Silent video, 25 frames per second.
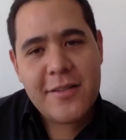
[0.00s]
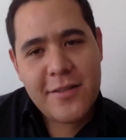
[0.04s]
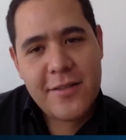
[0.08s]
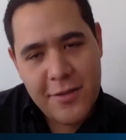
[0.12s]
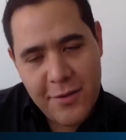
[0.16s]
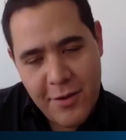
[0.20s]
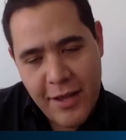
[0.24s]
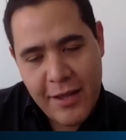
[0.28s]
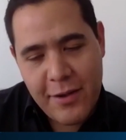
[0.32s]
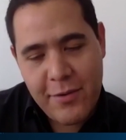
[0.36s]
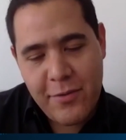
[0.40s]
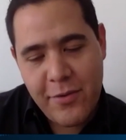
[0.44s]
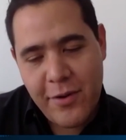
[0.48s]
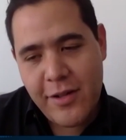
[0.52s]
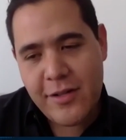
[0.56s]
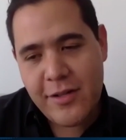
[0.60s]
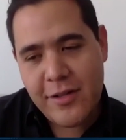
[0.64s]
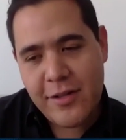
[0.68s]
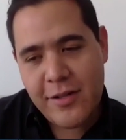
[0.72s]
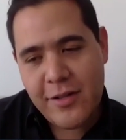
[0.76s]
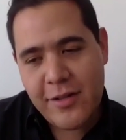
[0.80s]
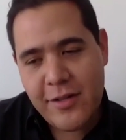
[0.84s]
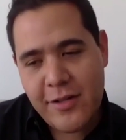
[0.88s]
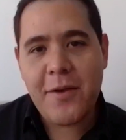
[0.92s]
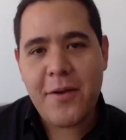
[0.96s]
So I would
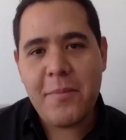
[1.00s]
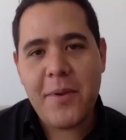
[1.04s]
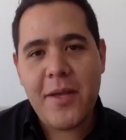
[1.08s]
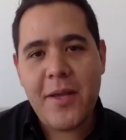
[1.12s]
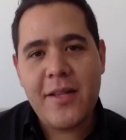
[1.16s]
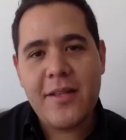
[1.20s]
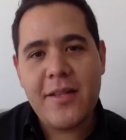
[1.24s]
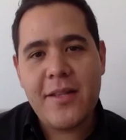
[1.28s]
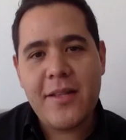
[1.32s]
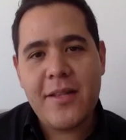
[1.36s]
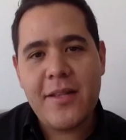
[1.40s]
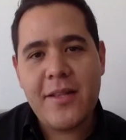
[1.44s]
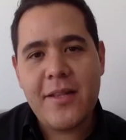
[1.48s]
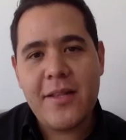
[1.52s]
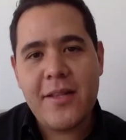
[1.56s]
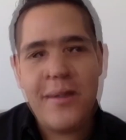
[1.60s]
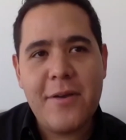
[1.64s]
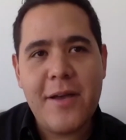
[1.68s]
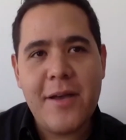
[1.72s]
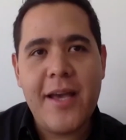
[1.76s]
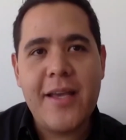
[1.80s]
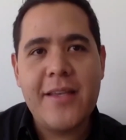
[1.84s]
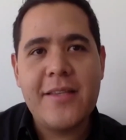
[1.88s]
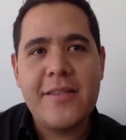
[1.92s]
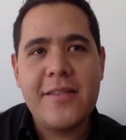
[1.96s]
also recommend you
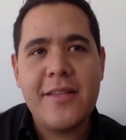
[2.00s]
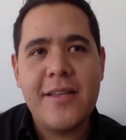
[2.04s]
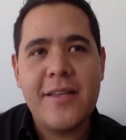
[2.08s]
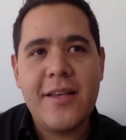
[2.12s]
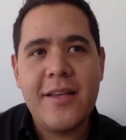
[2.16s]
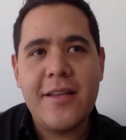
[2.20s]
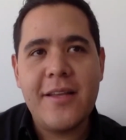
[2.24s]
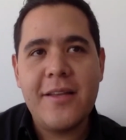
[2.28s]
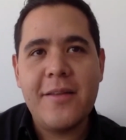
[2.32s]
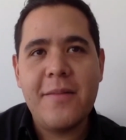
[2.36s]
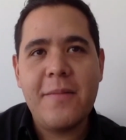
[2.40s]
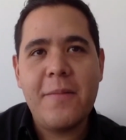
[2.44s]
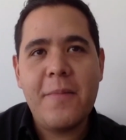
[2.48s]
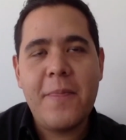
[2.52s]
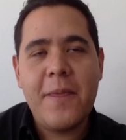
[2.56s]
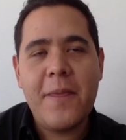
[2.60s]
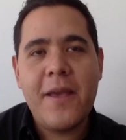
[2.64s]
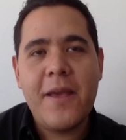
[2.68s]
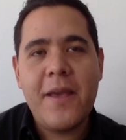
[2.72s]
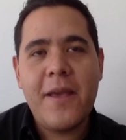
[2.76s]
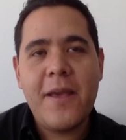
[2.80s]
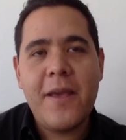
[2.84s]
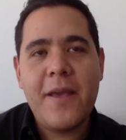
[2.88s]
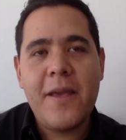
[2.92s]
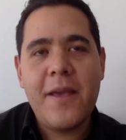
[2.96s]
guys take
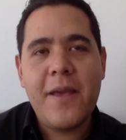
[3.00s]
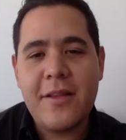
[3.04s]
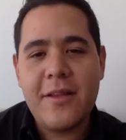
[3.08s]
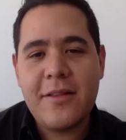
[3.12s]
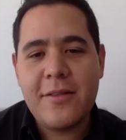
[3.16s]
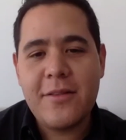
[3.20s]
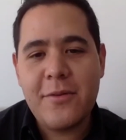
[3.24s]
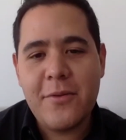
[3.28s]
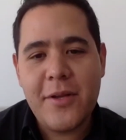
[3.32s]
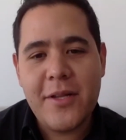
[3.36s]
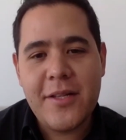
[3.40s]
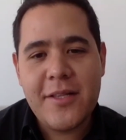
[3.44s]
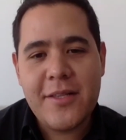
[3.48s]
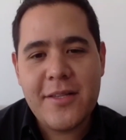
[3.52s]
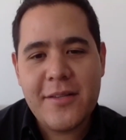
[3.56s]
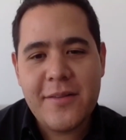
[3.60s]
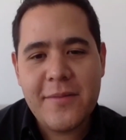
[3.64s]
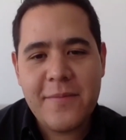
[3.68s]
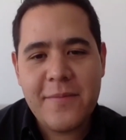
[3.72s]
a look to it.